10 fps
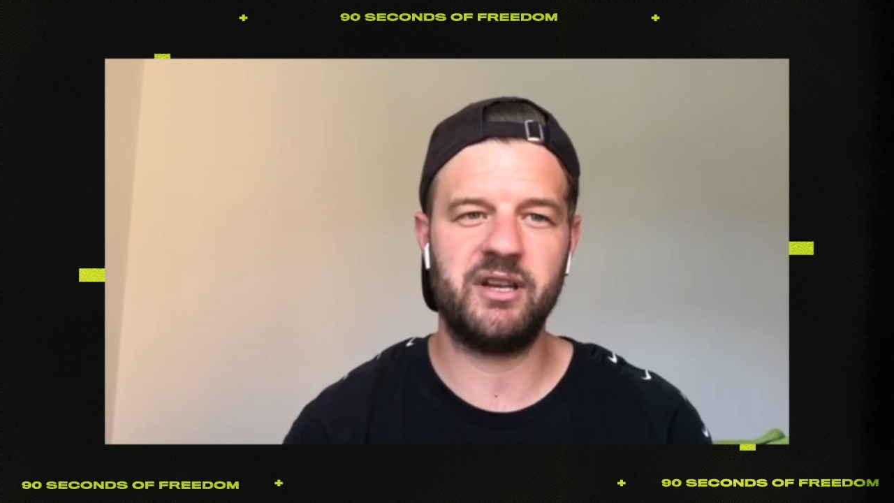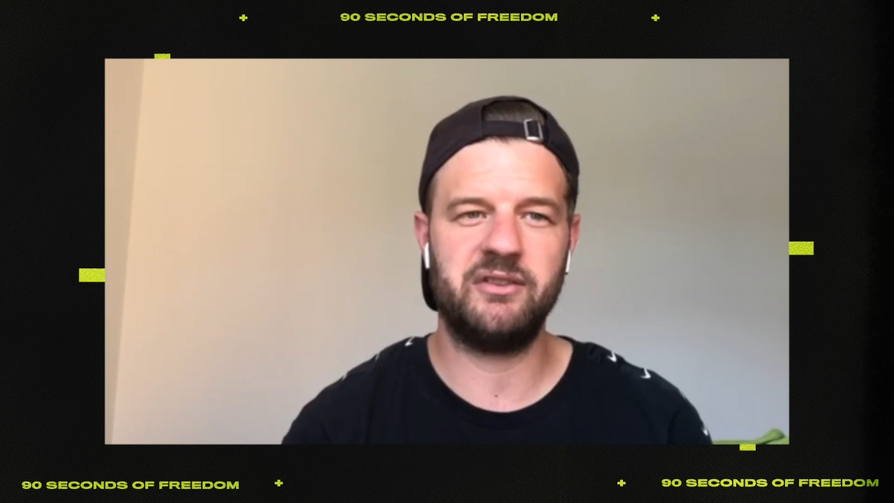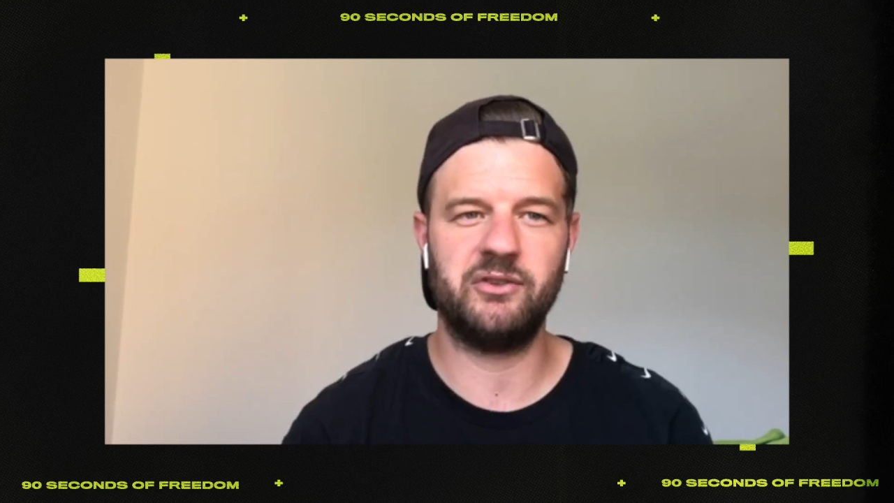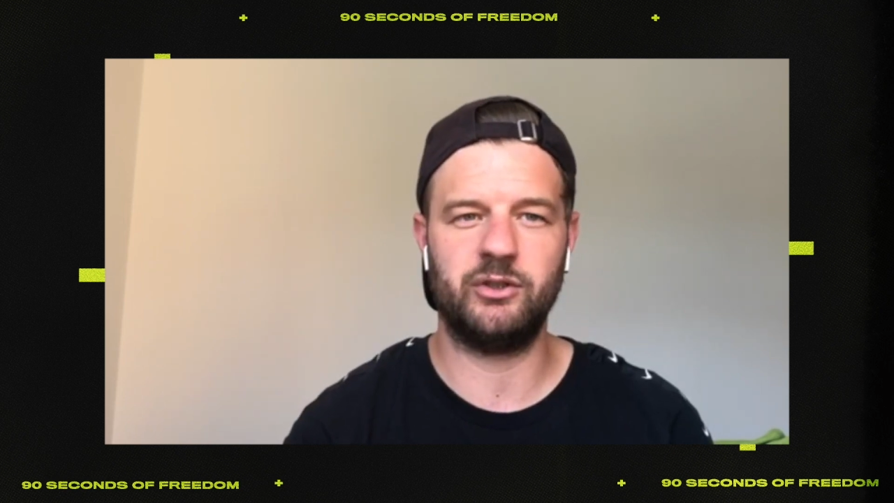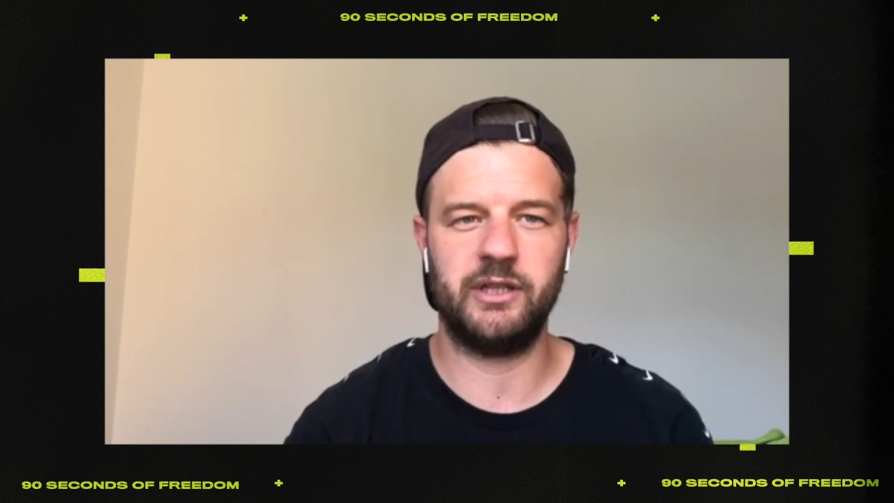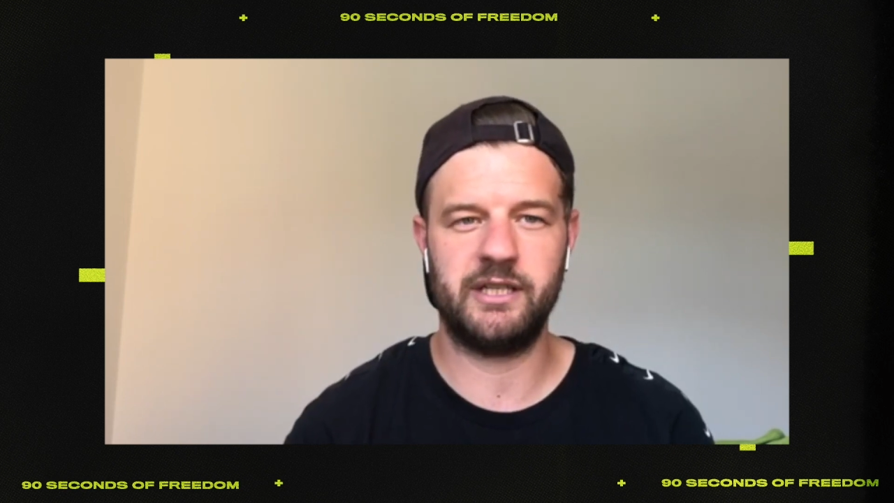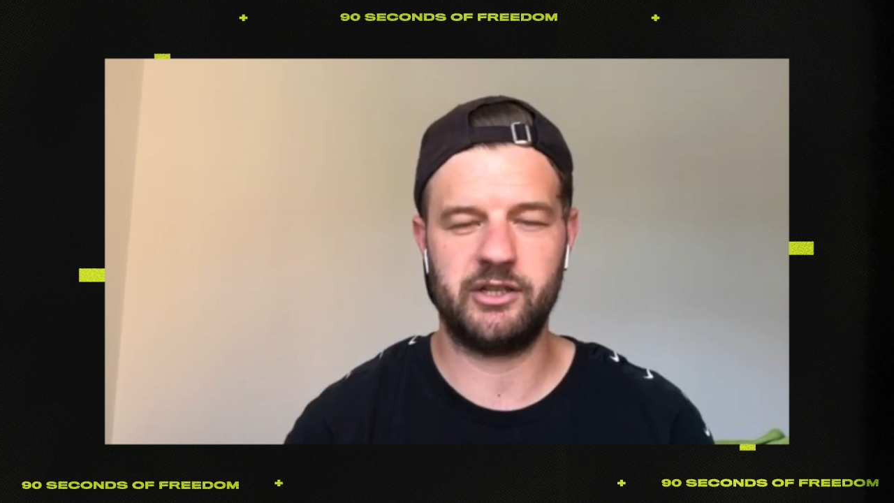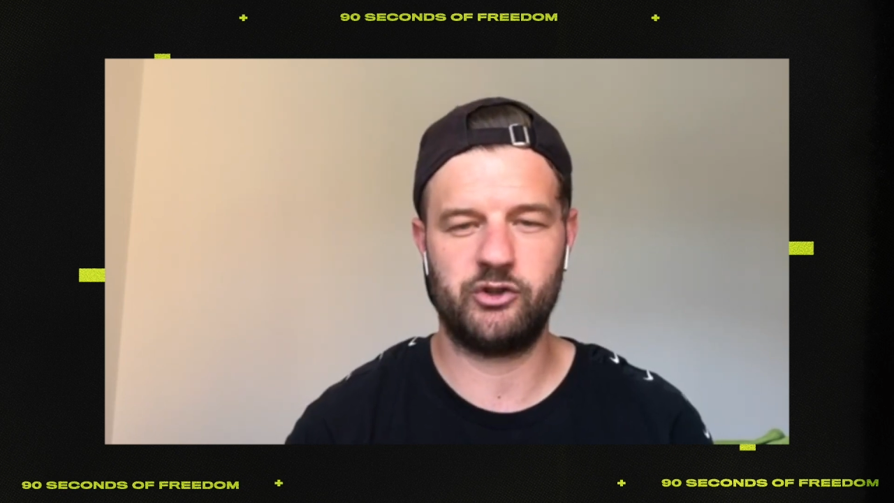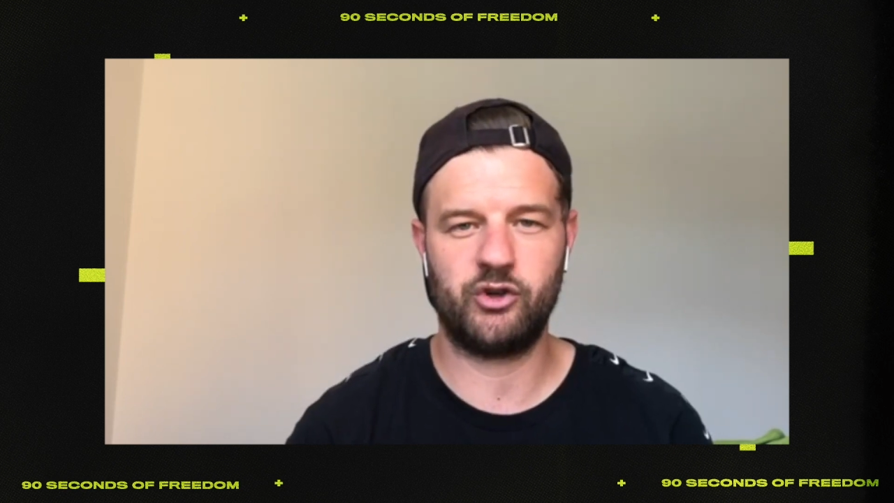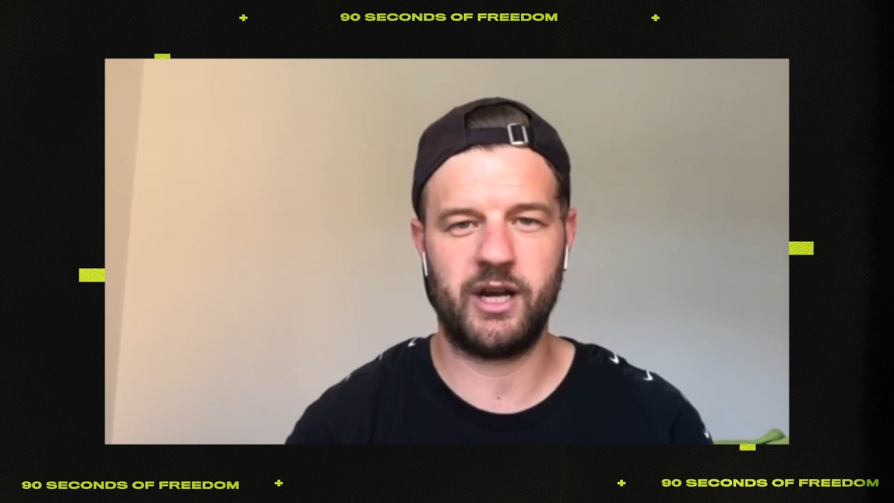thought is
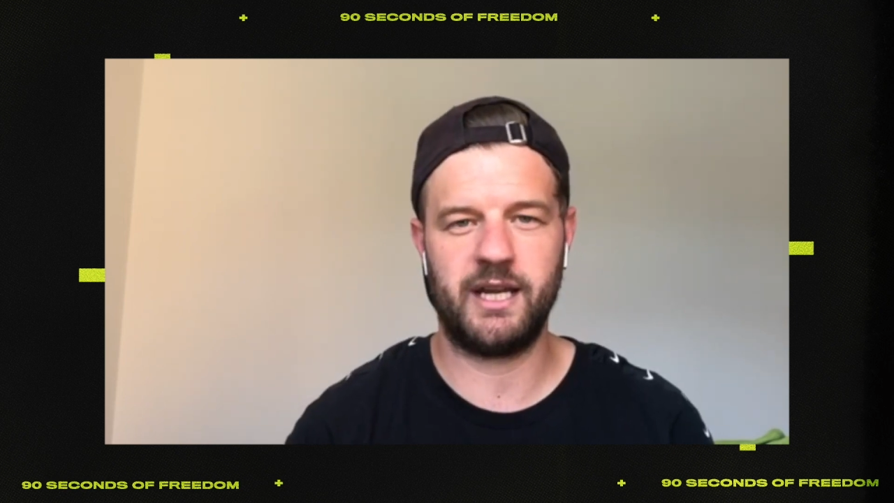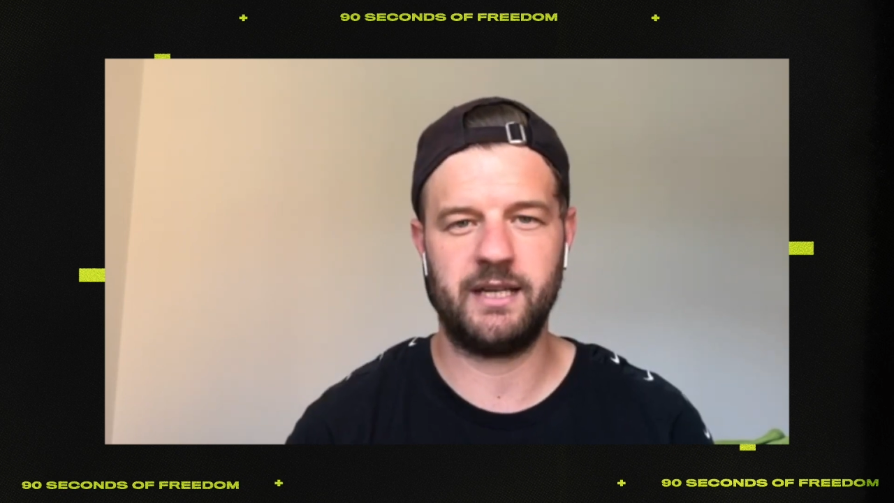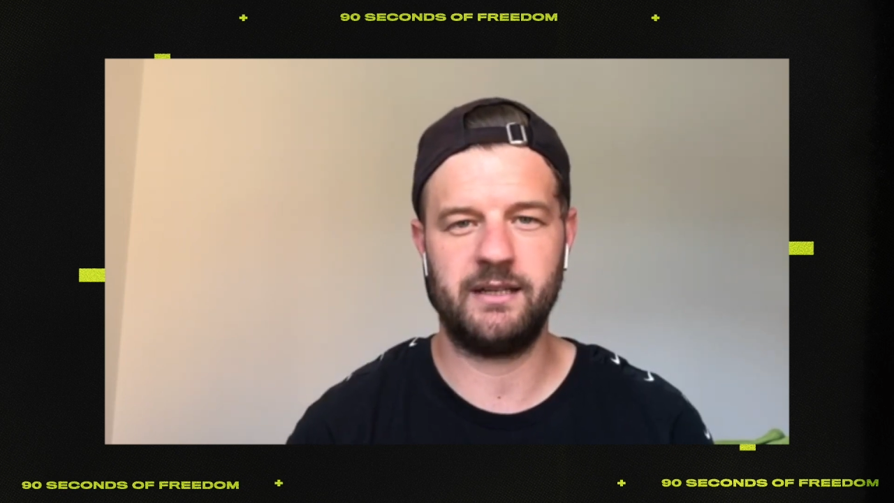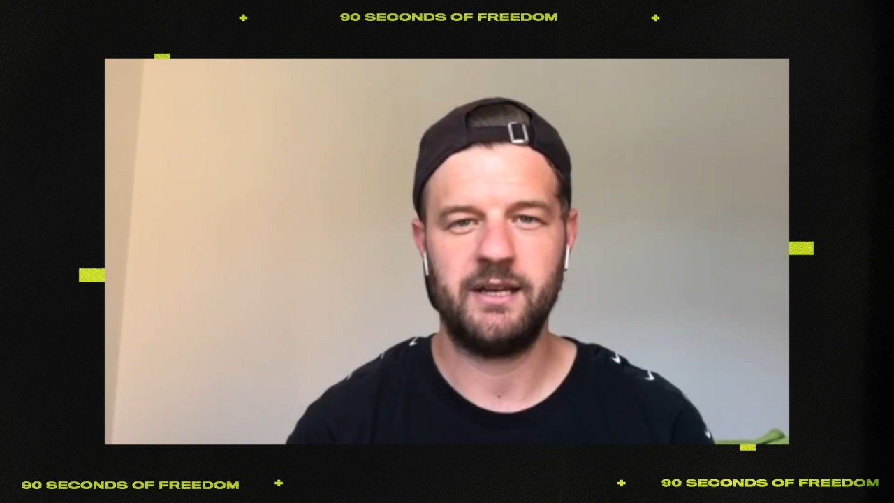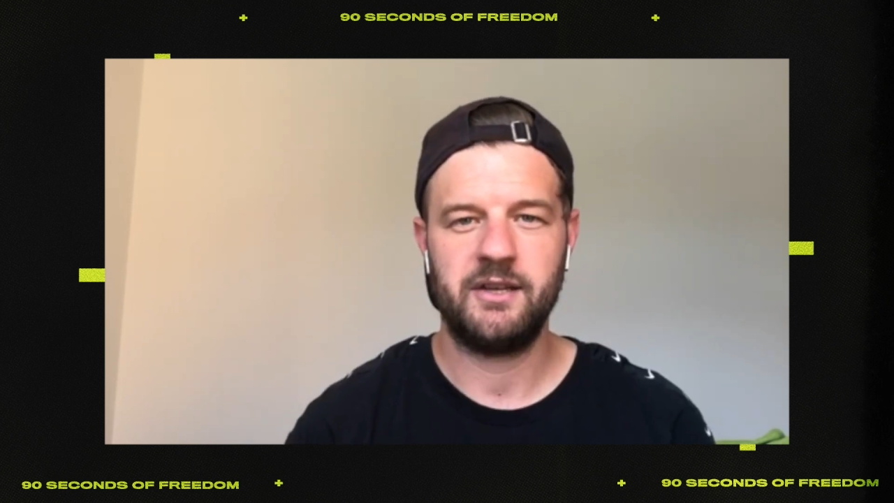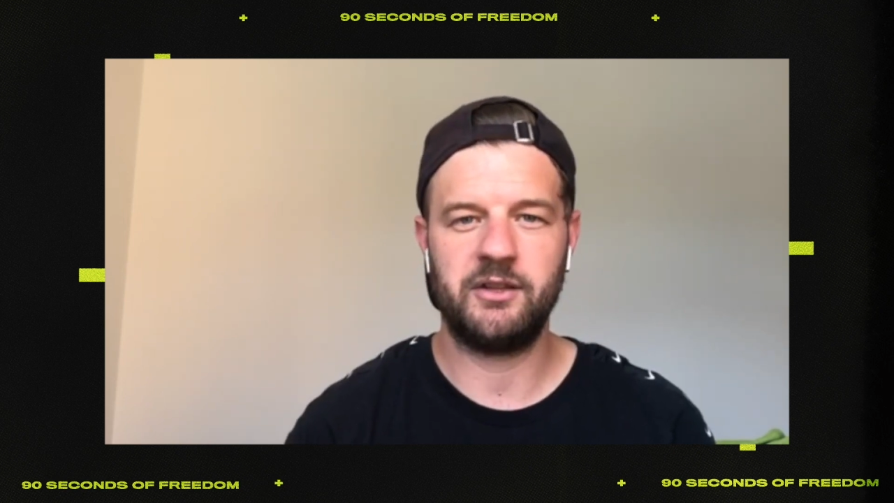a train